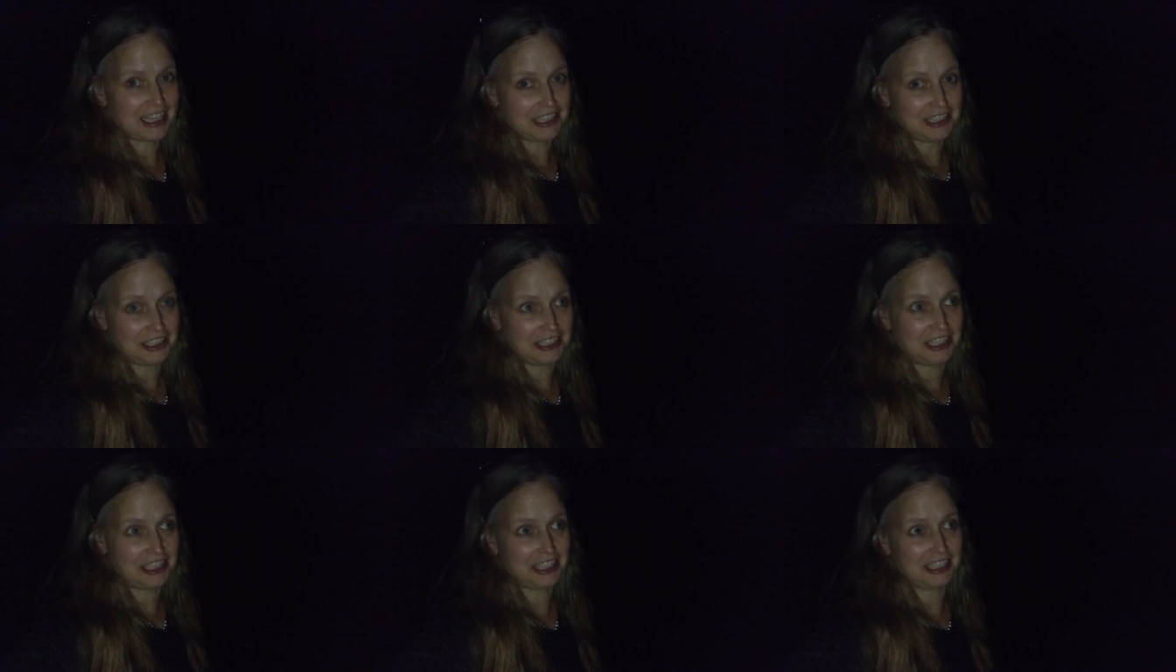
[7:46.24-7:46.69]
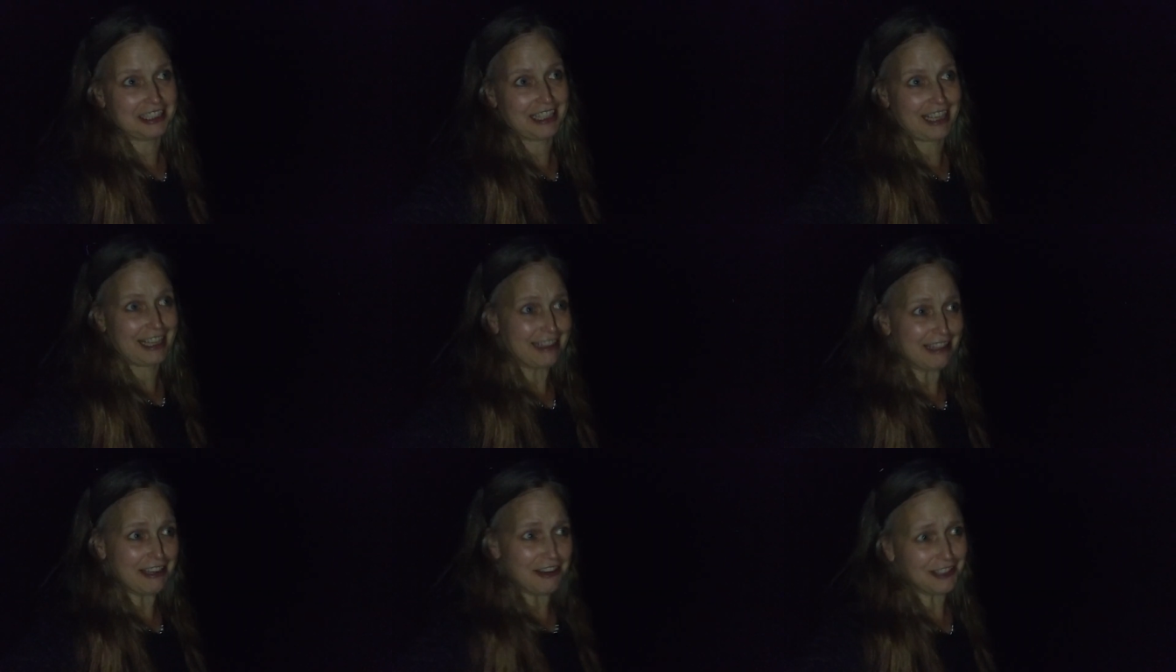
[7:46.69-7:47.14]
And she's
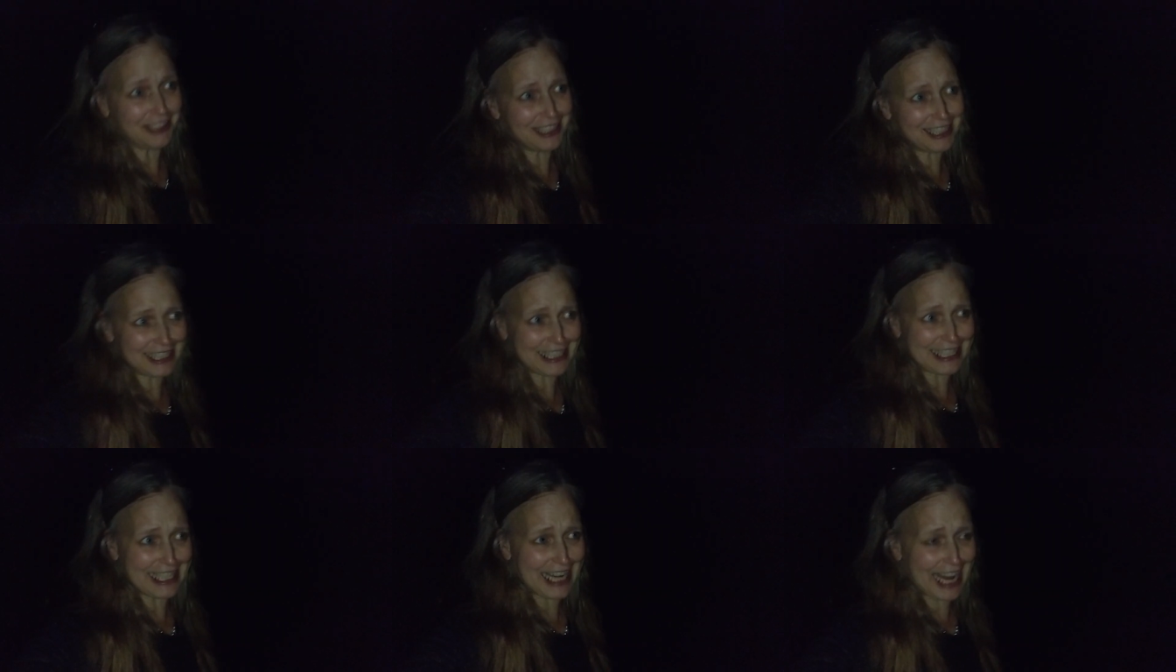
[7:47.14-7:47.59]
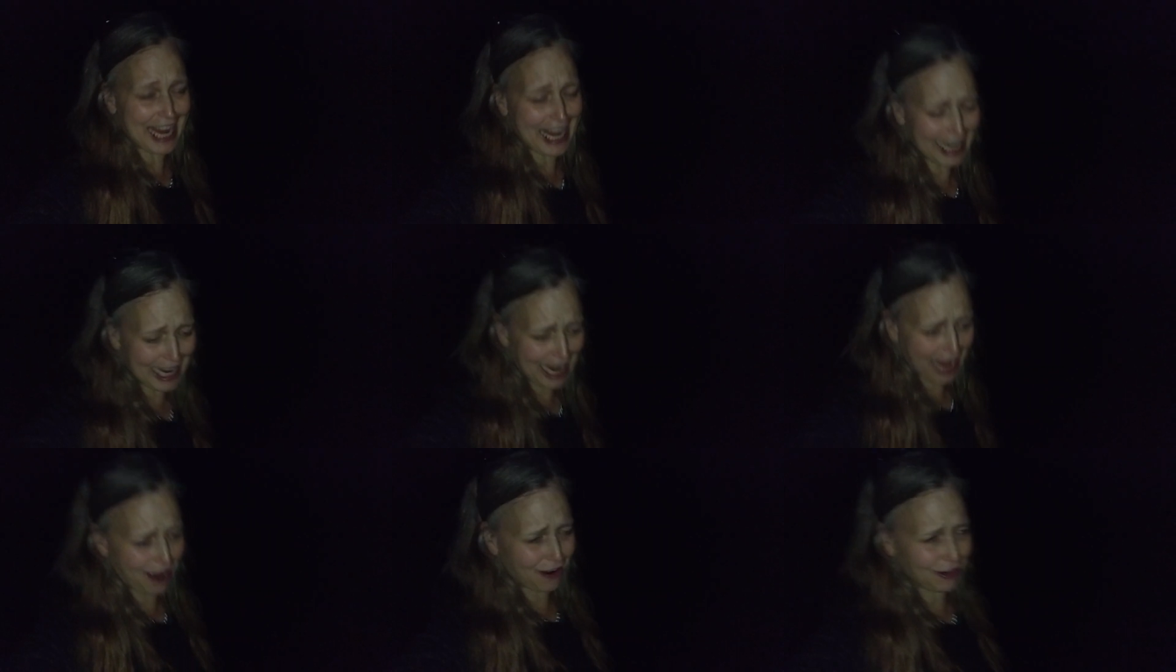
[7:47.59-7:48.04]
like, there's a
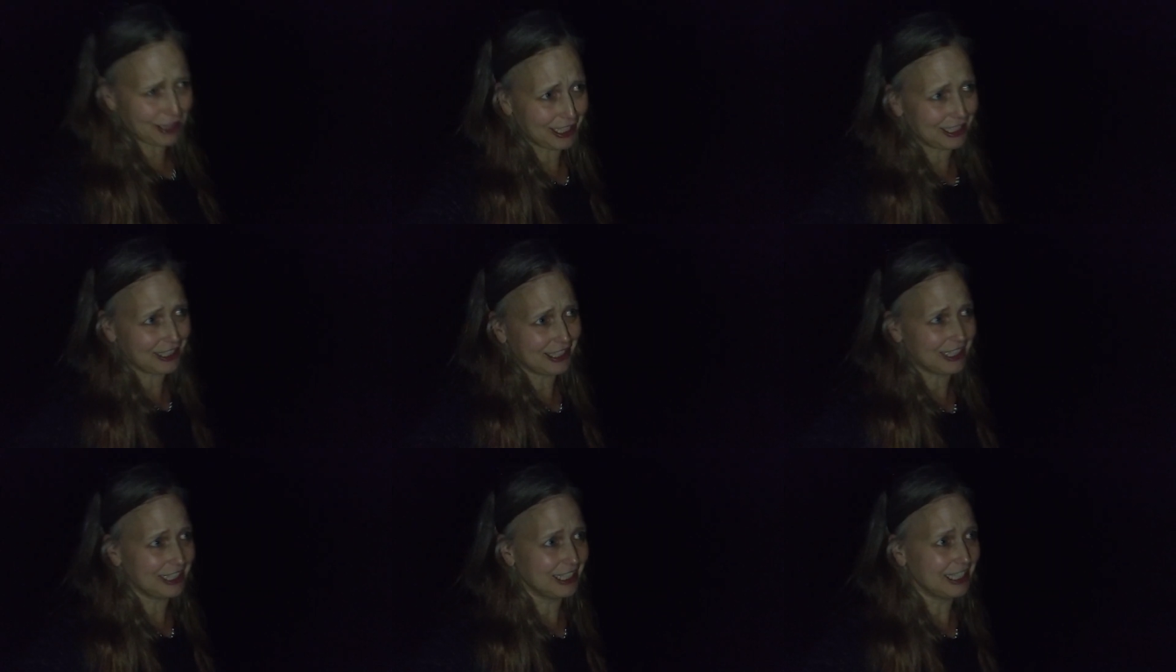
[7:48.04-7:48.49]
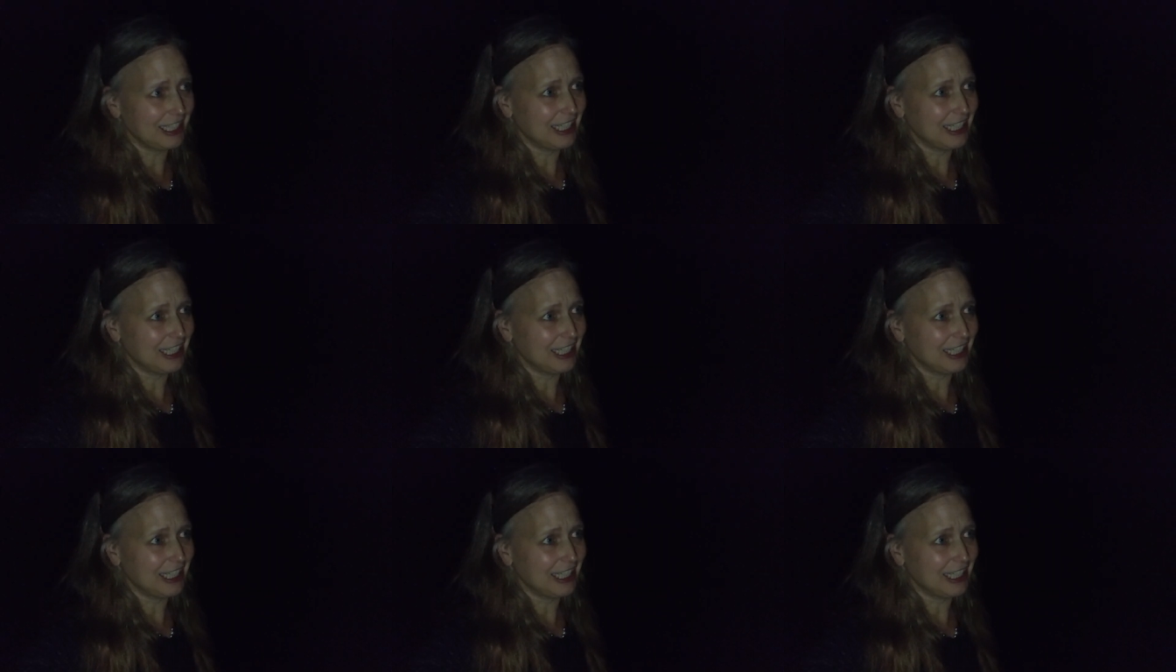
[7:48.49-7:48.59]
snake out here.